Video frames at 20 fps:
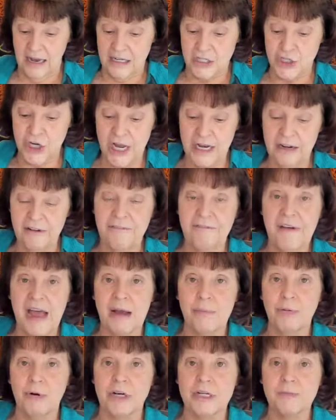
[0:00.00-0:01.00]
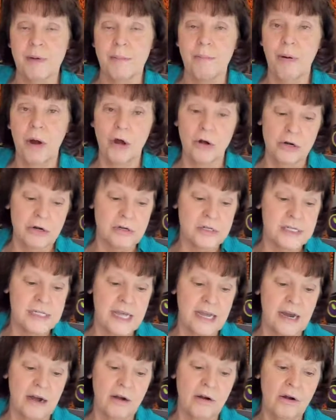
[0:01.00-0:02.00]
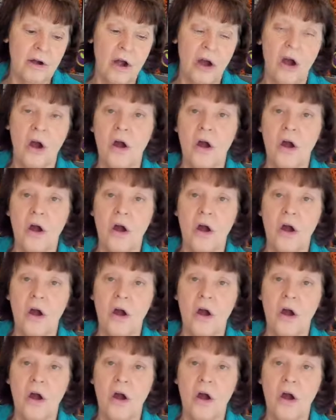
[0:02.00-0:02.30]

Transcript: Shannon Fabrics, my partners there,